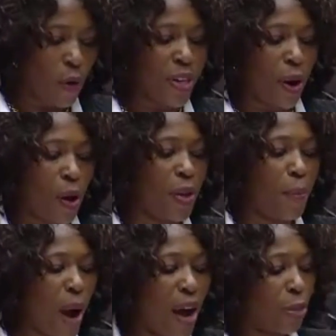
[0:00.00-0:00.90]
on
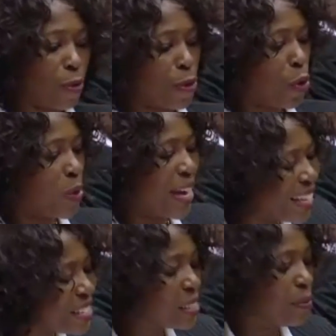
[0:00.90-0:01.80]
the path of
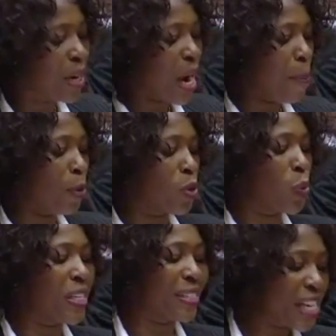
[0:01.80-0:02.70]
colonialism coupled with